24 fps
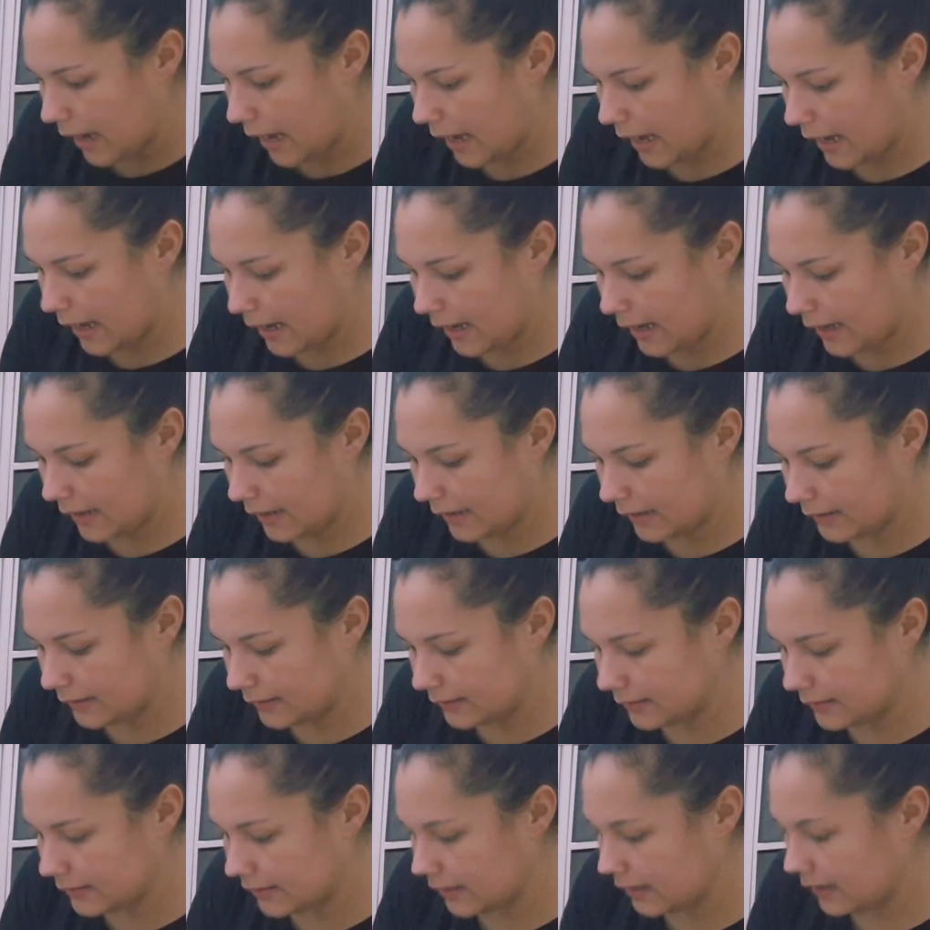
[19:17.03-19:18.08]

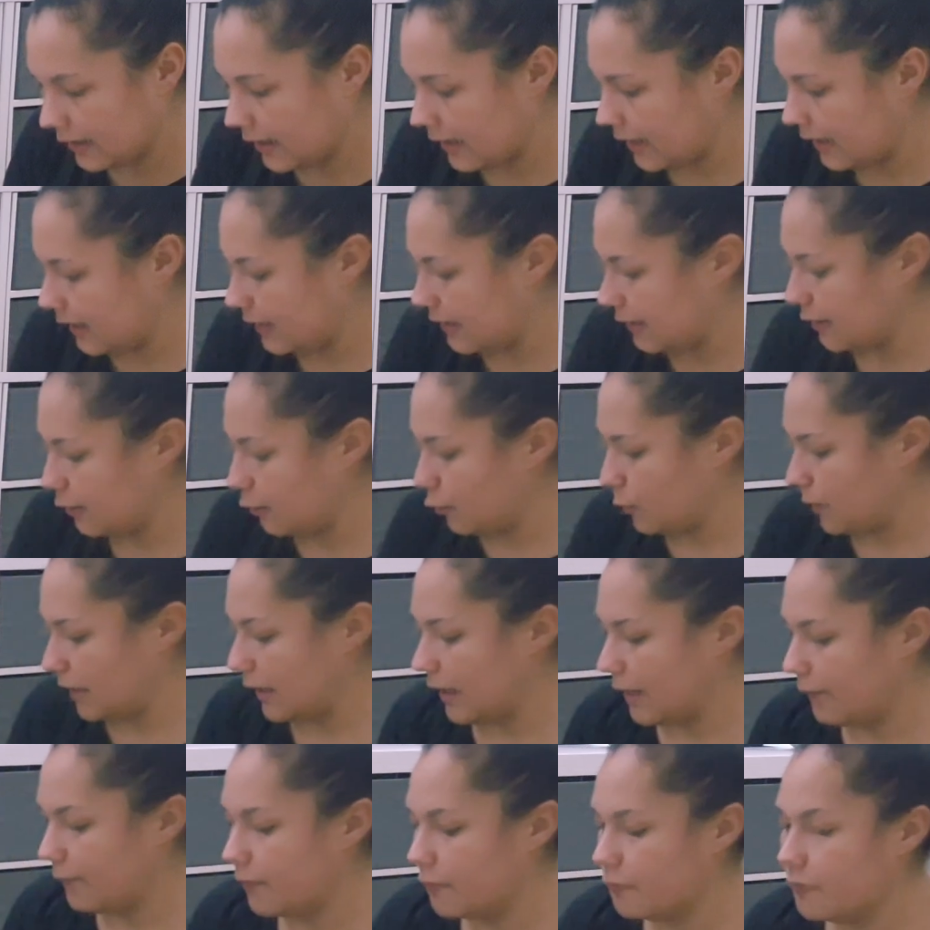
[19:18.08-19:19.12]
And then we
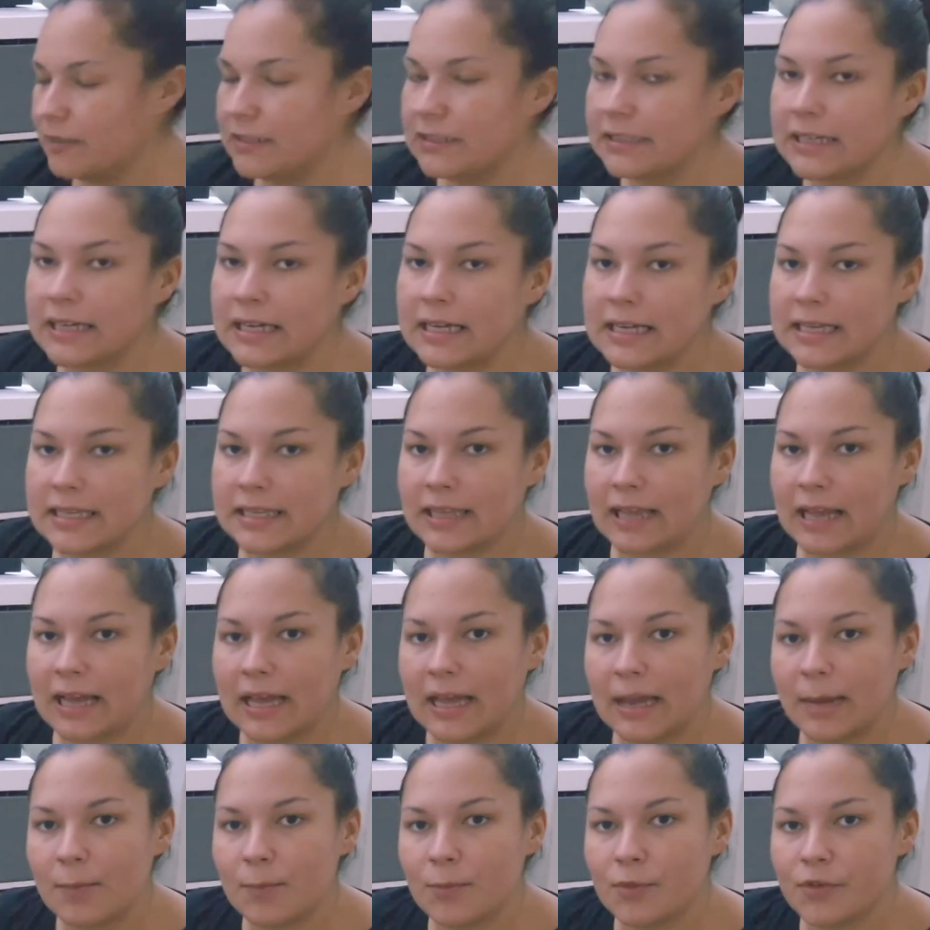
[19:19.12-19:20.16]
have the RIT dies.
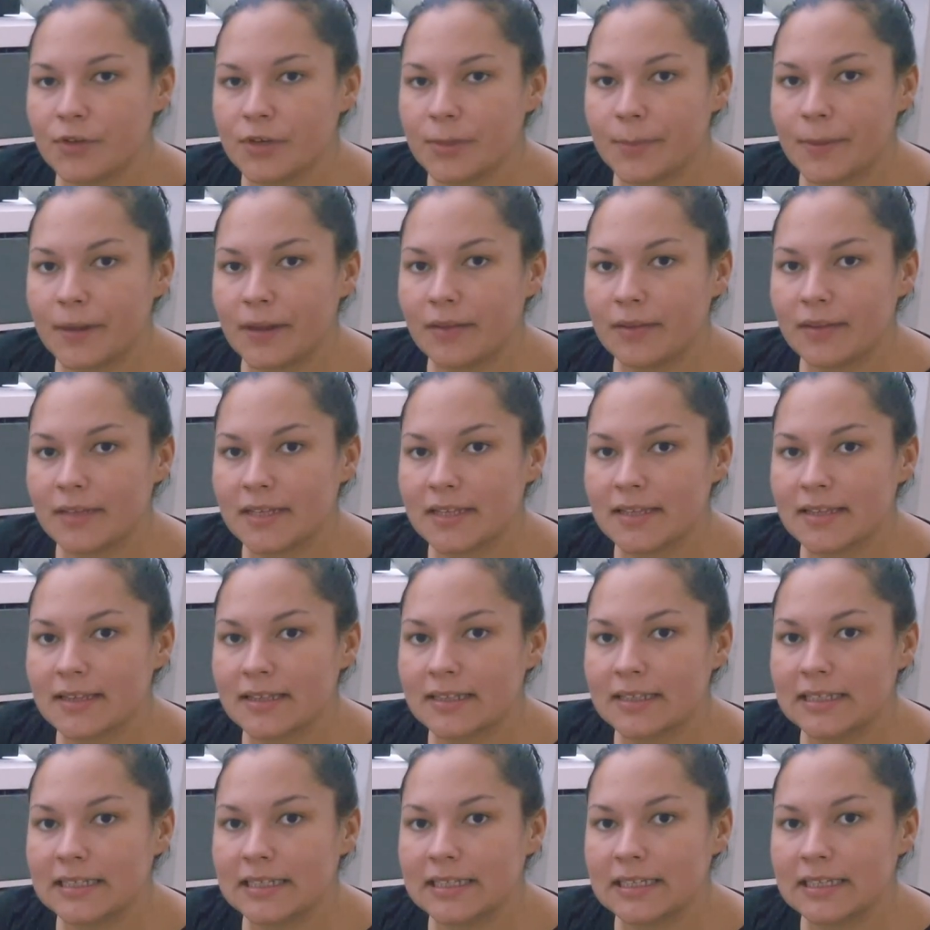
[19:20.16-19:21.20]
I am worried about these
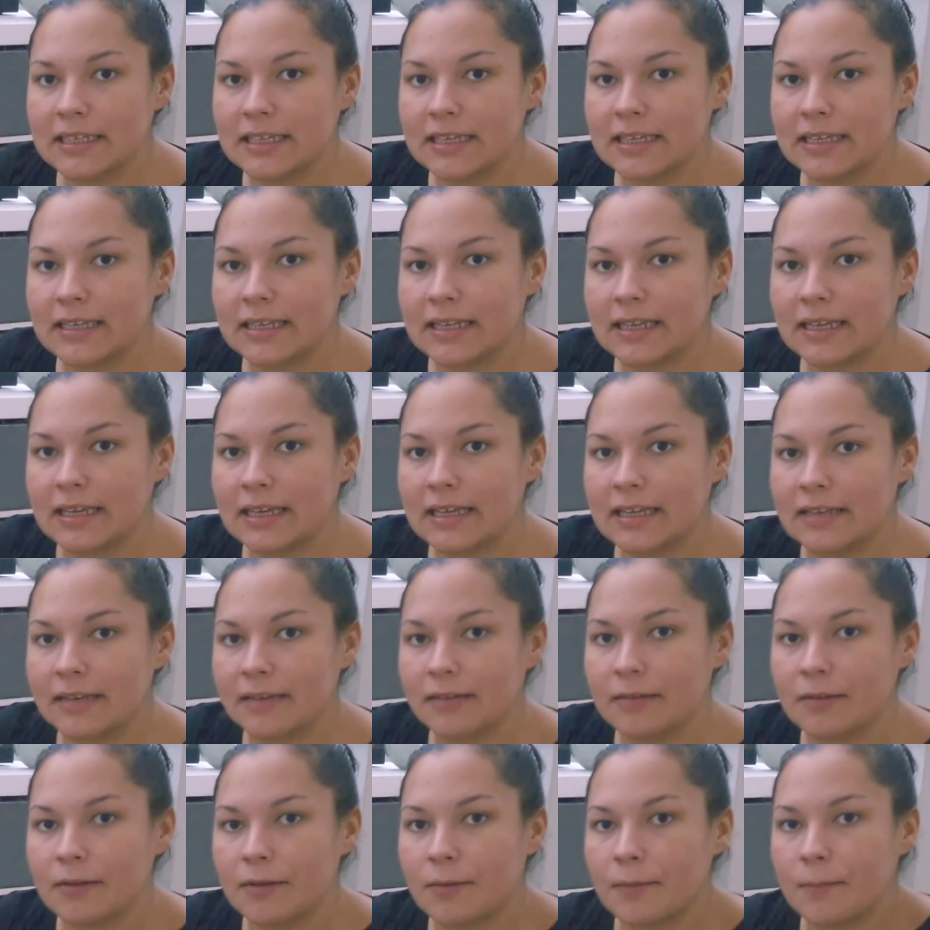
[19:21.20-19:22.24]
leaking
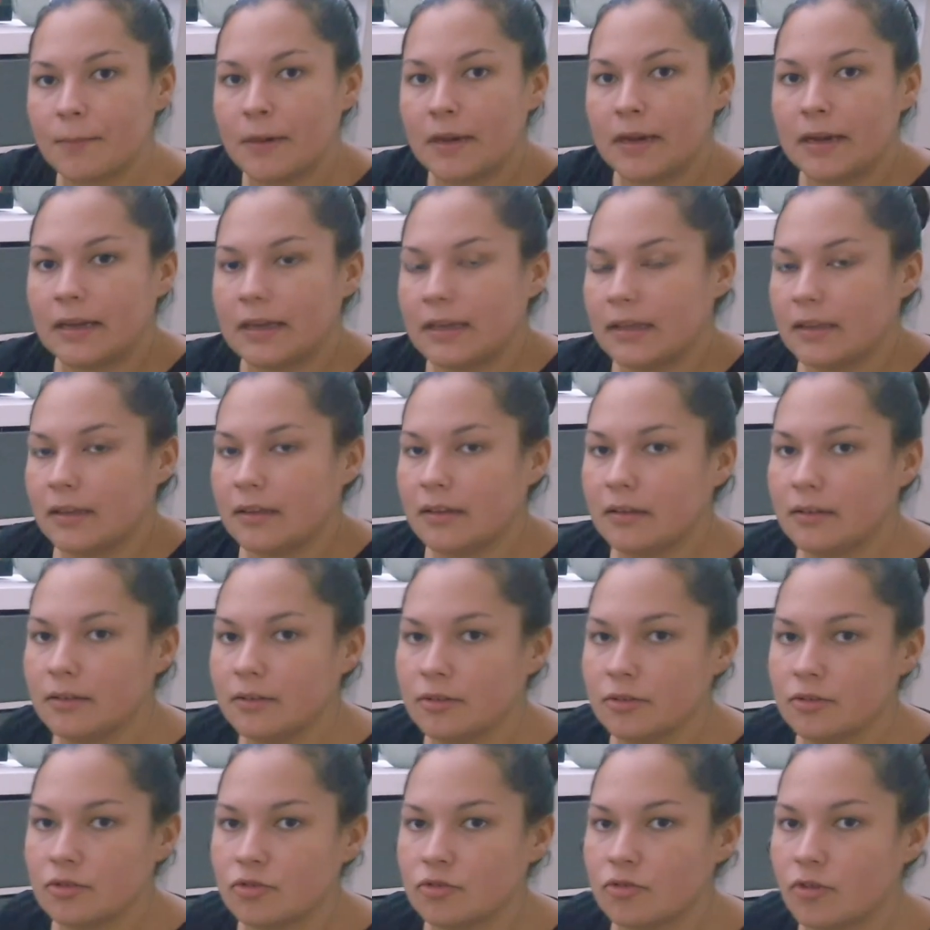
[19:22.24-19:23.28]
in my
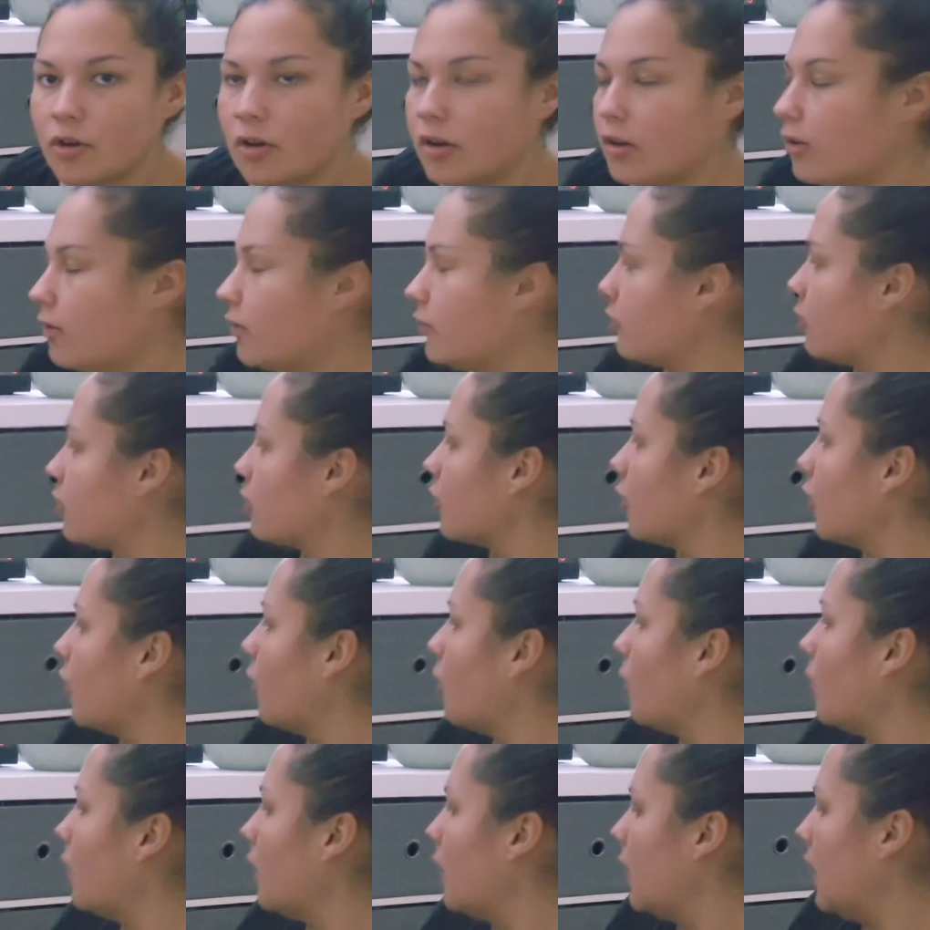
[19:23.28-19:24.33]
drawers,
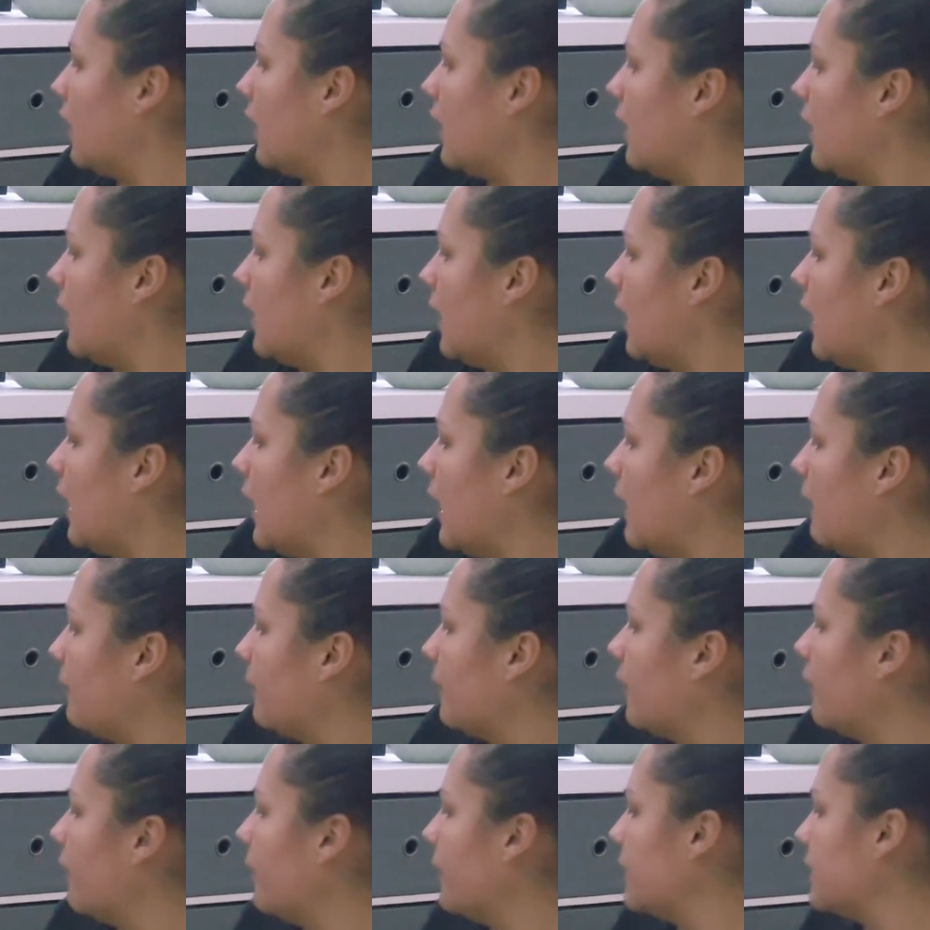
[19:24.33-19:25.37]
so I'm
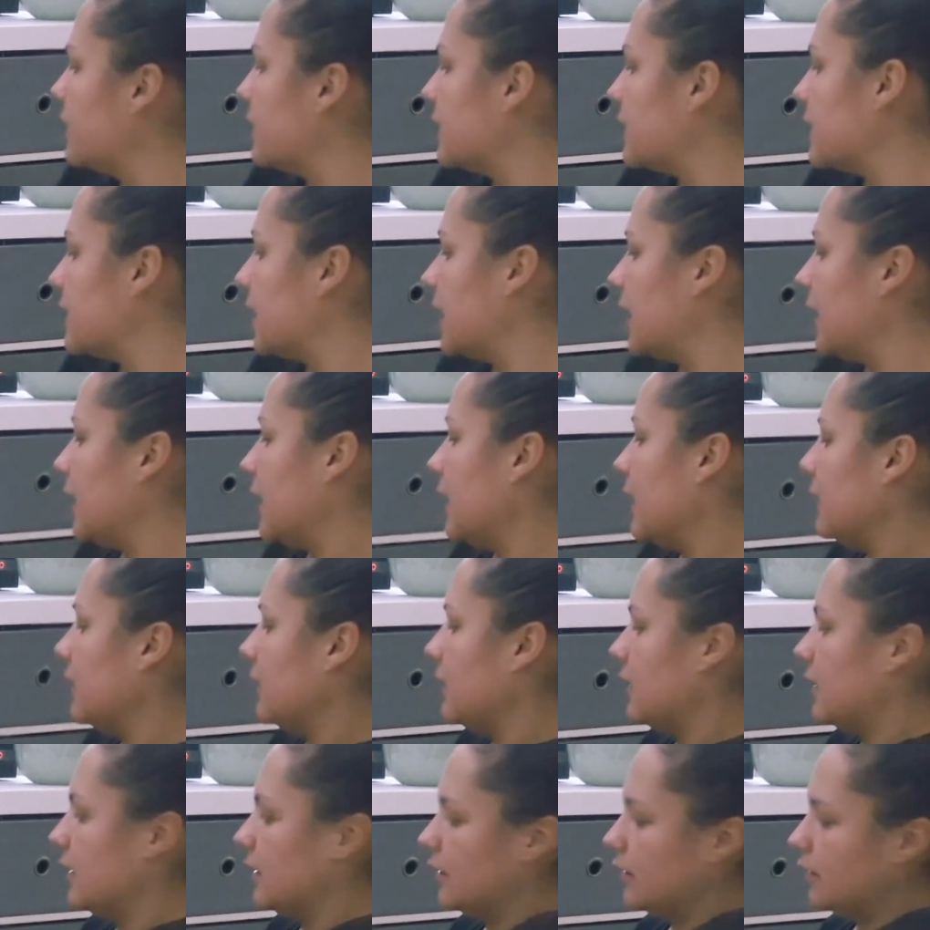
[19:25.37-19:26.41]
going to
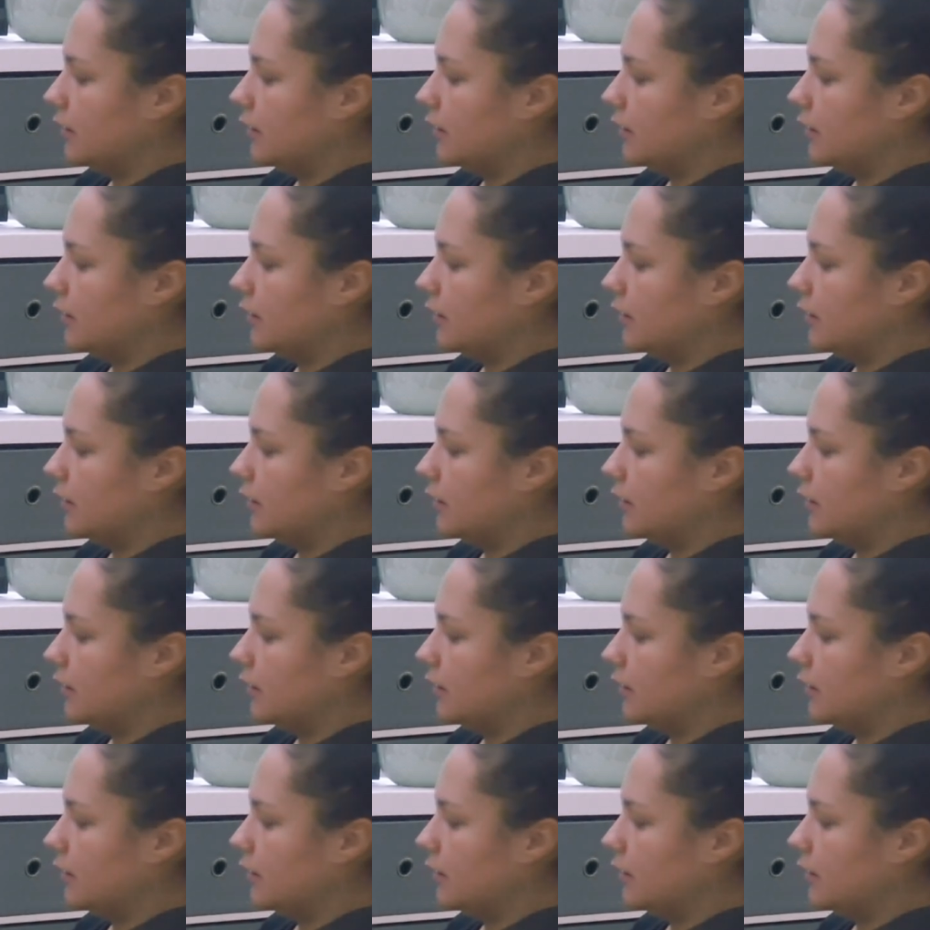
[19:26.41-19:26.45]
take